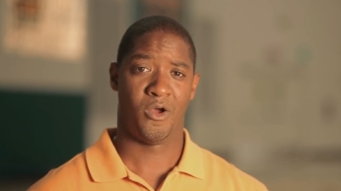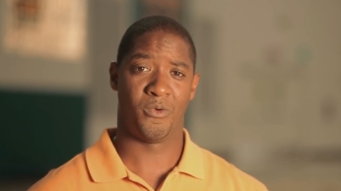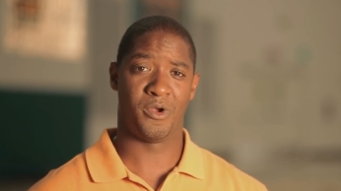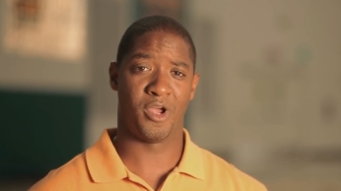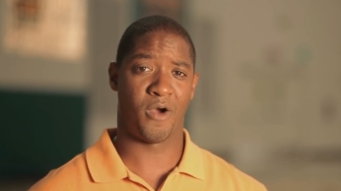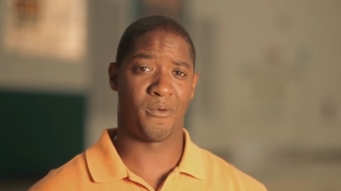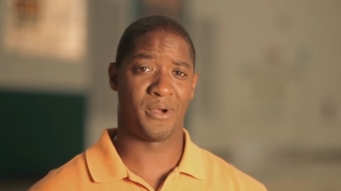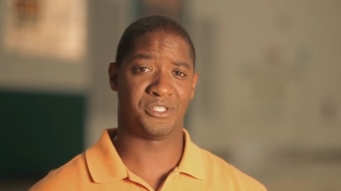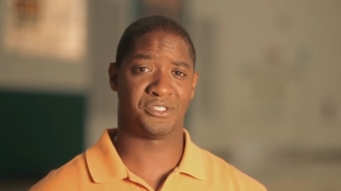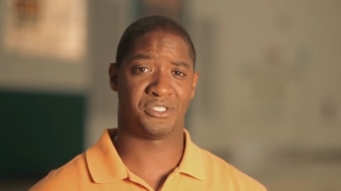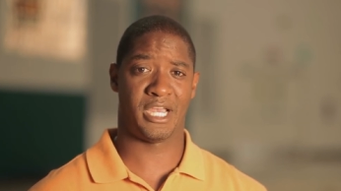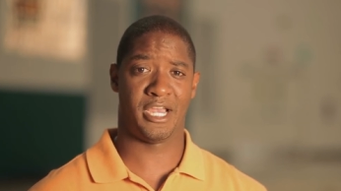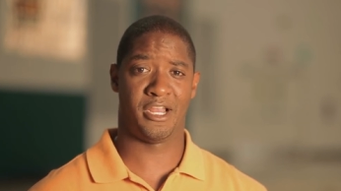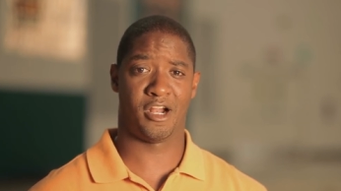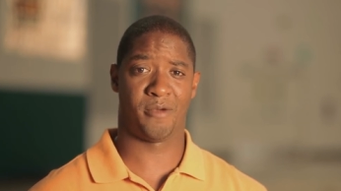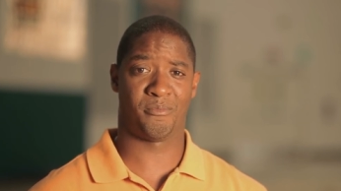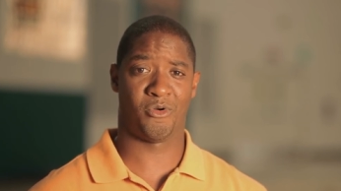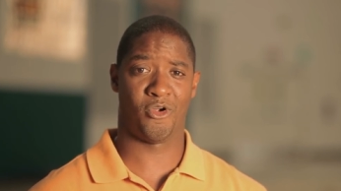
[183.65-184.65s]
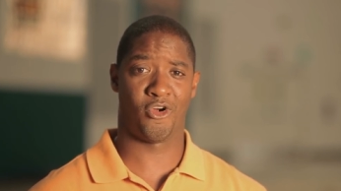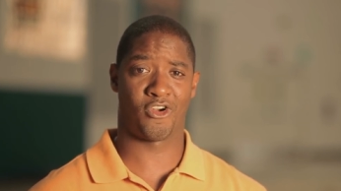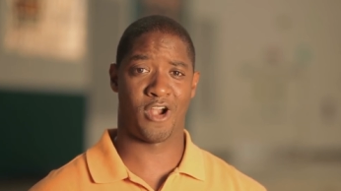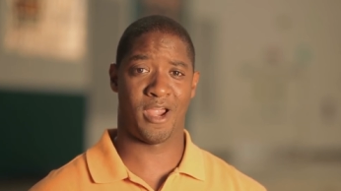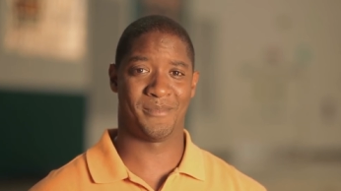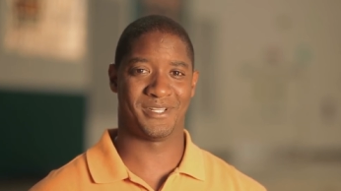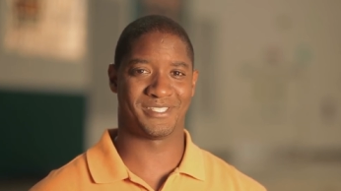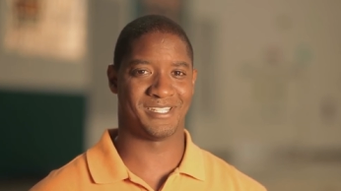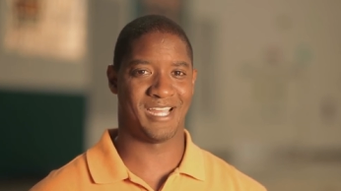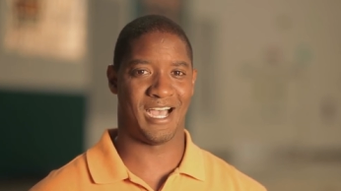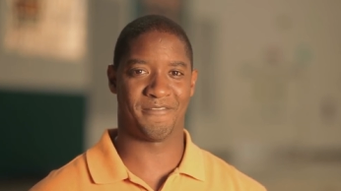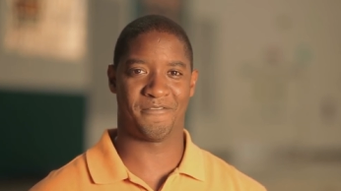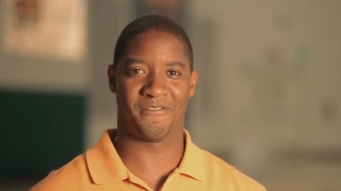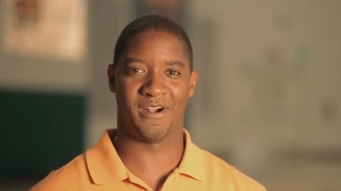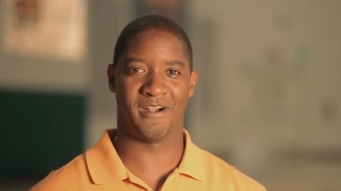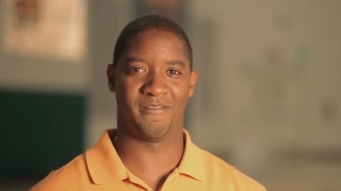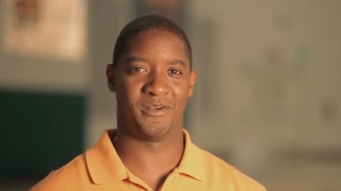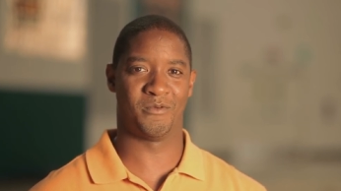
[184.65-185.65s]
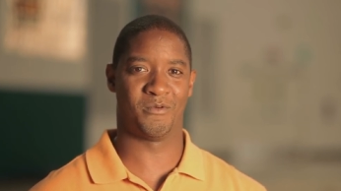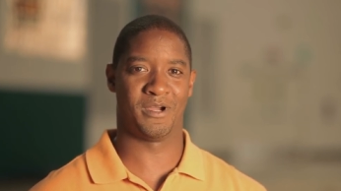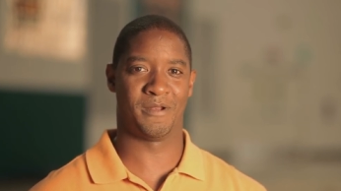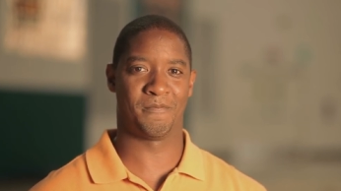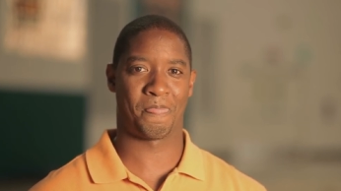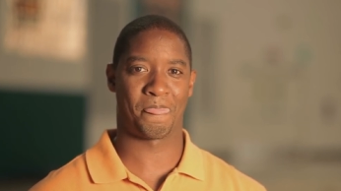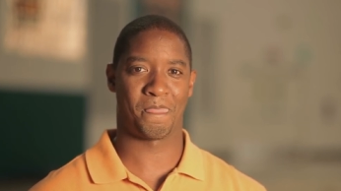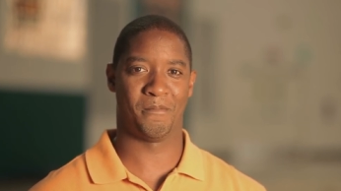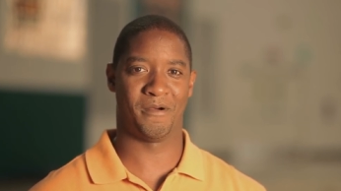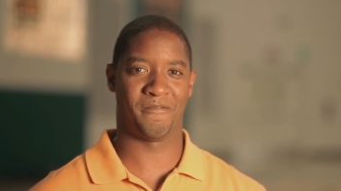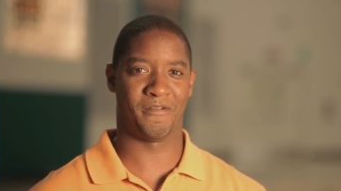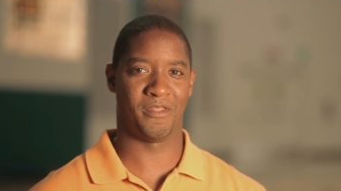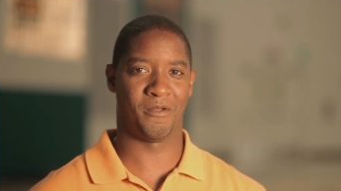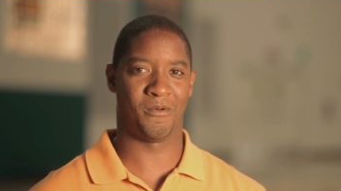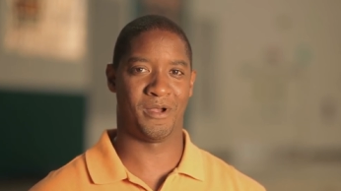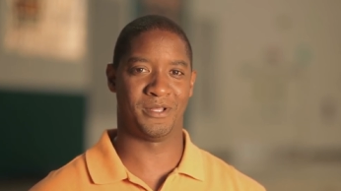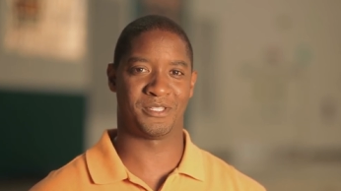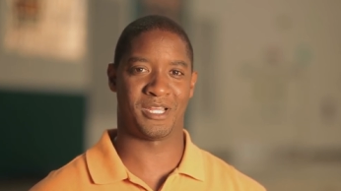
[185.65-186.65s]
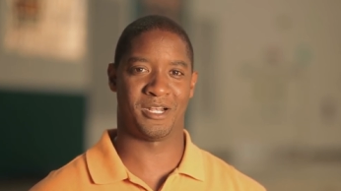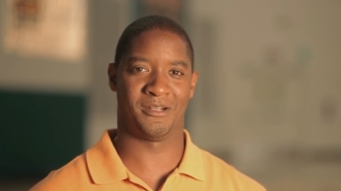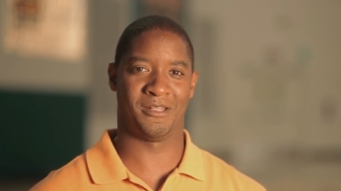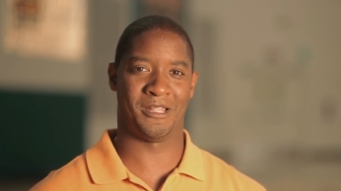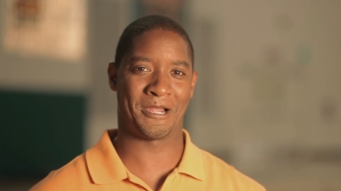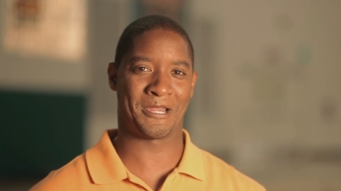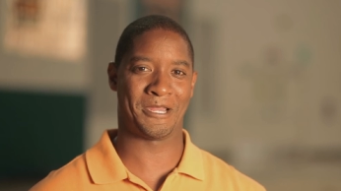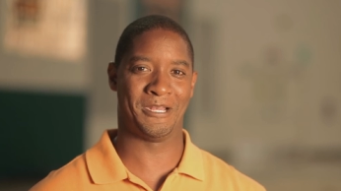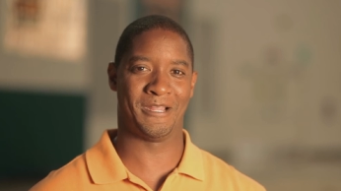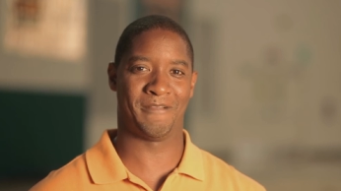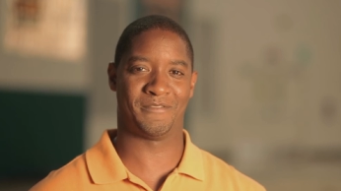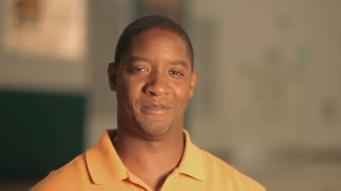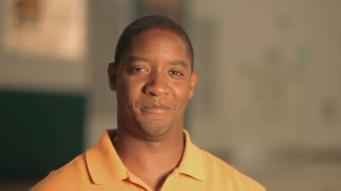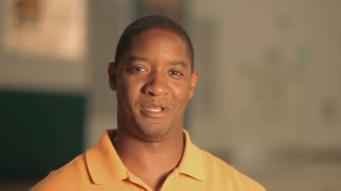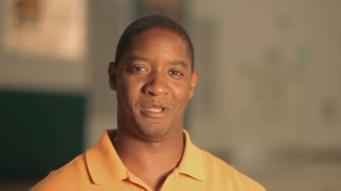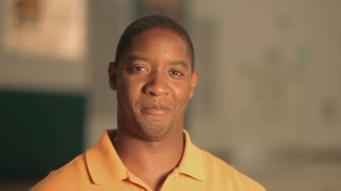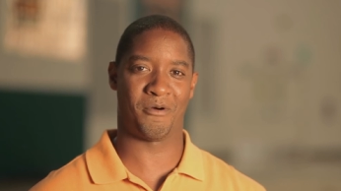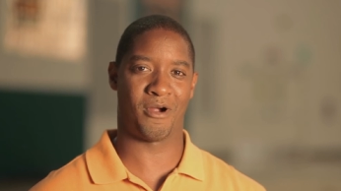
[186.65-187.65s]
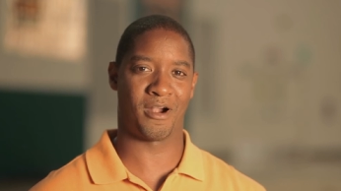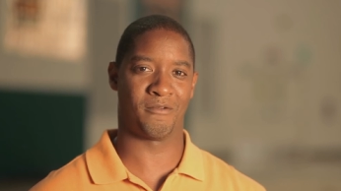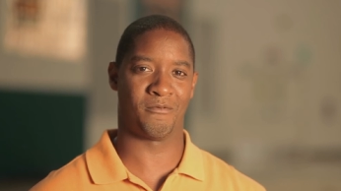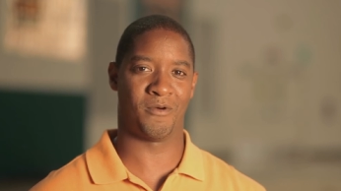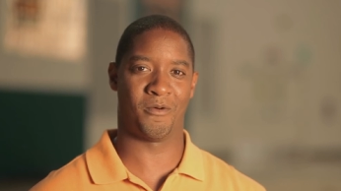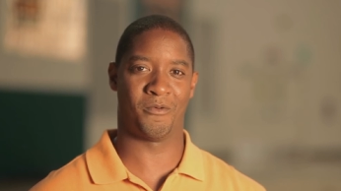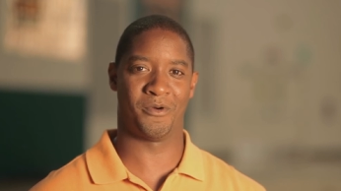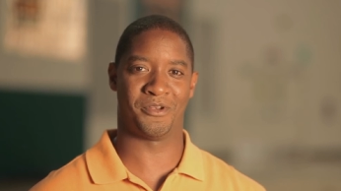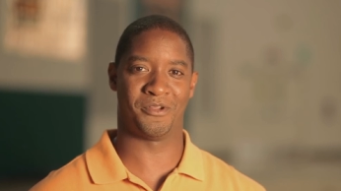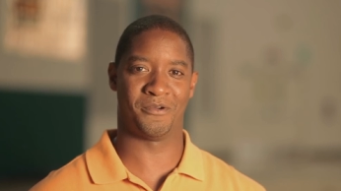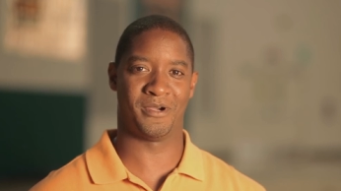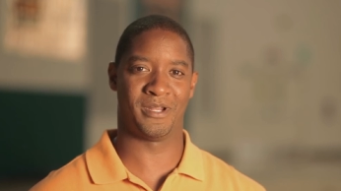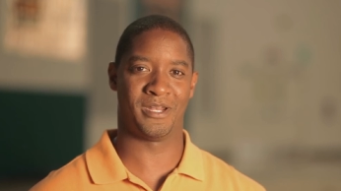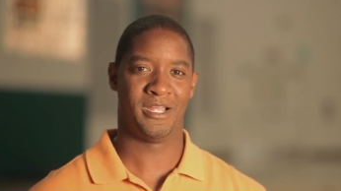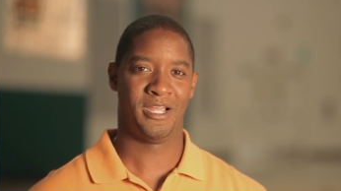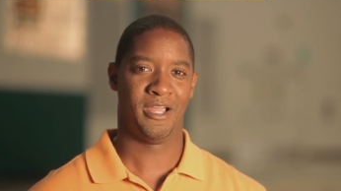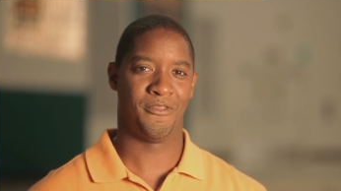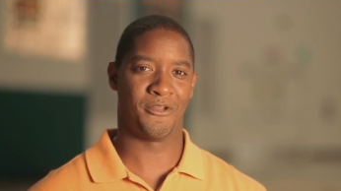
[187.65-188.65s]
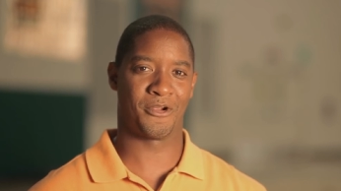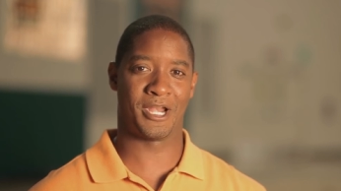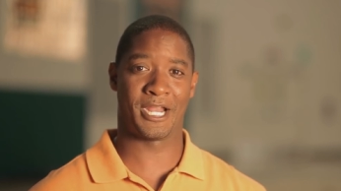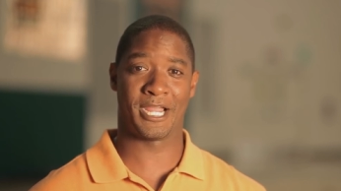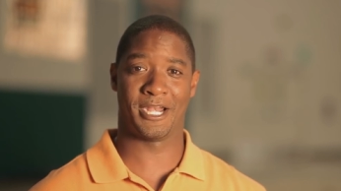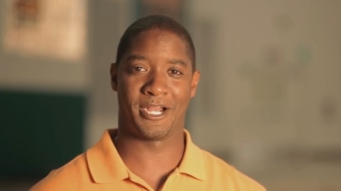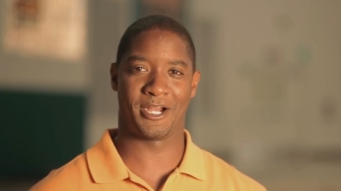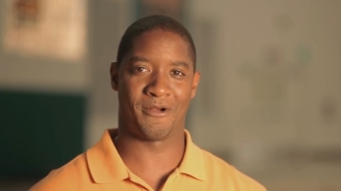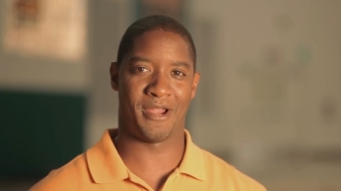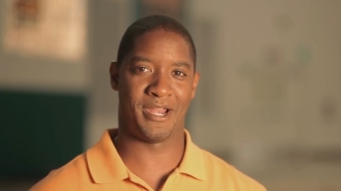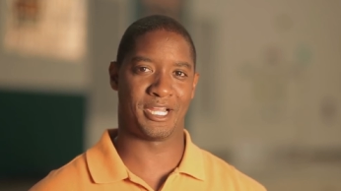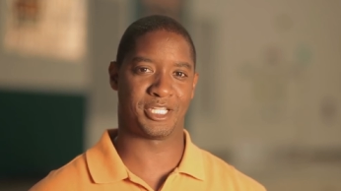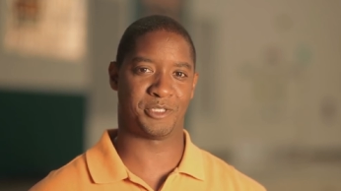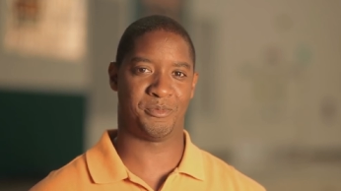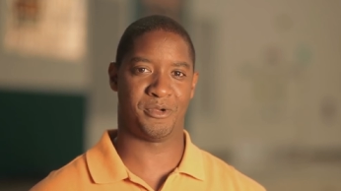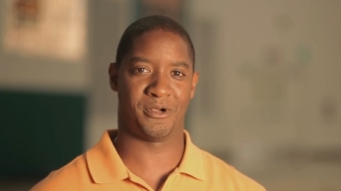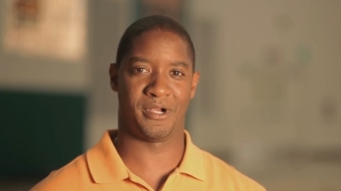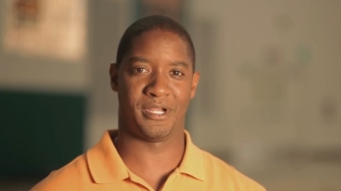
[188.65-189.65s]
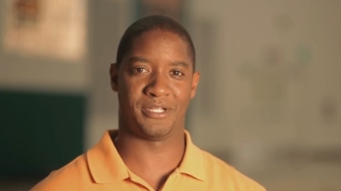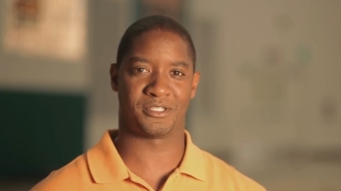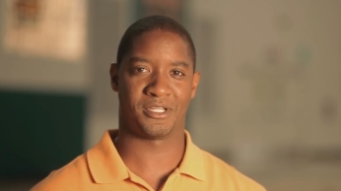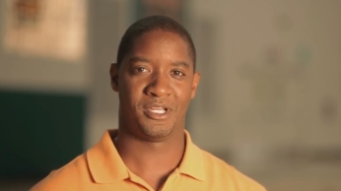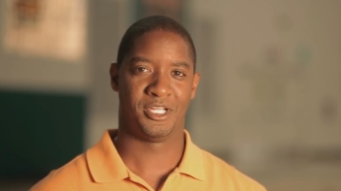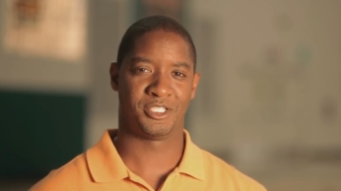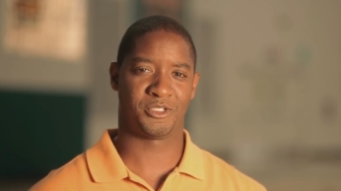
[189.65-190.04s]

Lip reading: We always say in our program, it's not for everyone, but for the ones that are lucky enough to be a part of what we're doing, they're going to get a great experience.